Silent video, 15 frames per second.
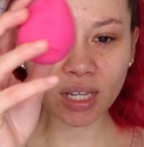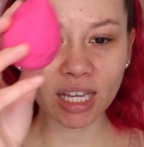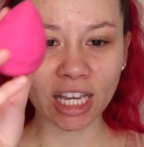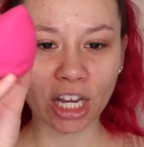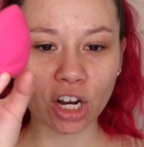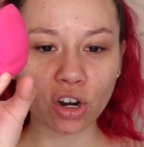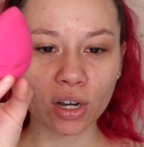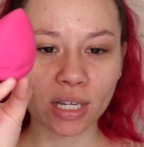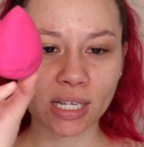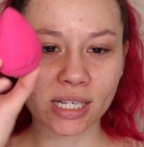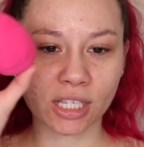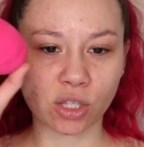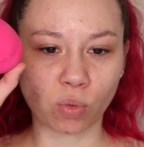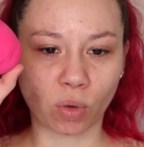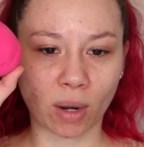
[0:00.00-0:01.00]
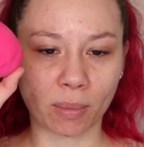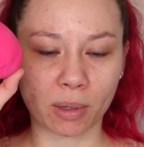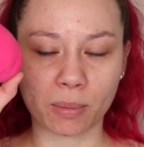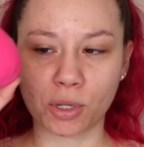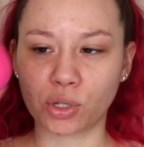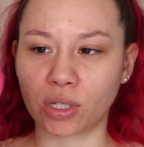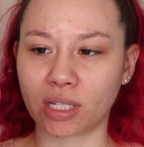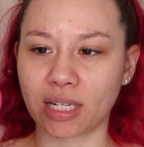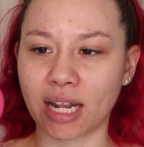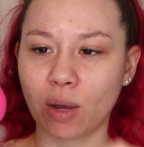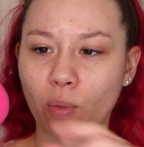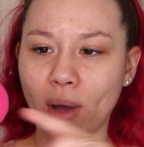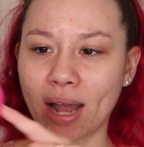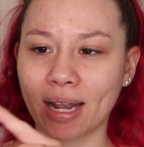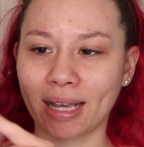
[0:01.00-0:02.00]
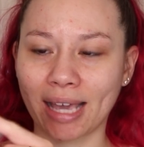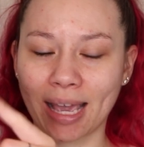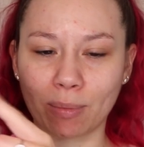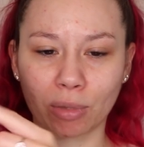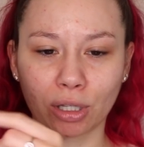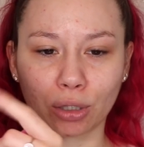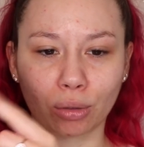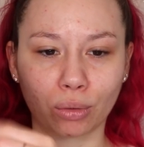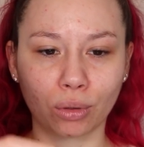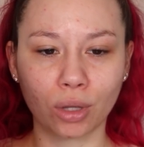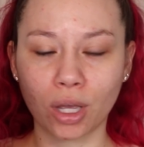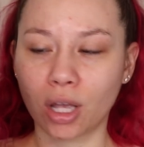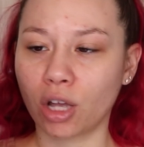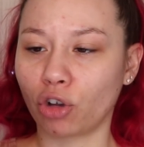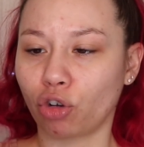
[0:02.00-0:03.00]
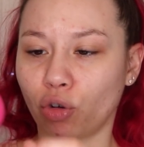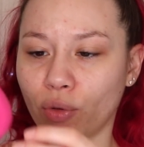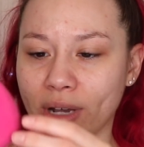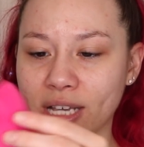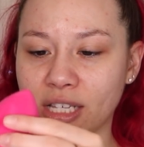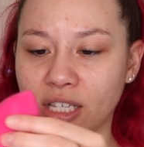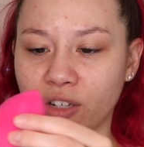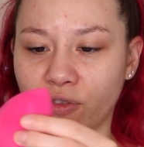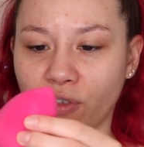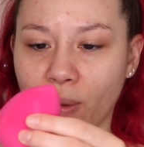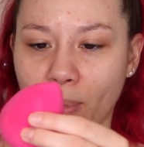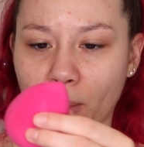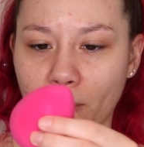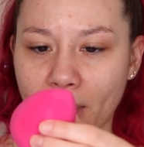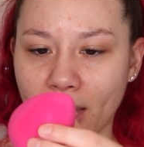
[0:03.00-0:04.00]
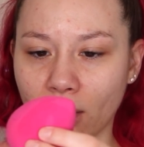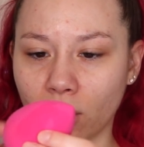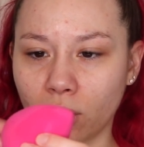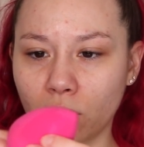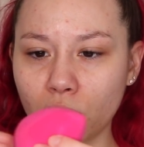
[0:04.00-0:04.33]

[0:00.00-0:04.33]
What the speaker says: here is the one I'm going to be using today, wet. It came a little creased from the mail.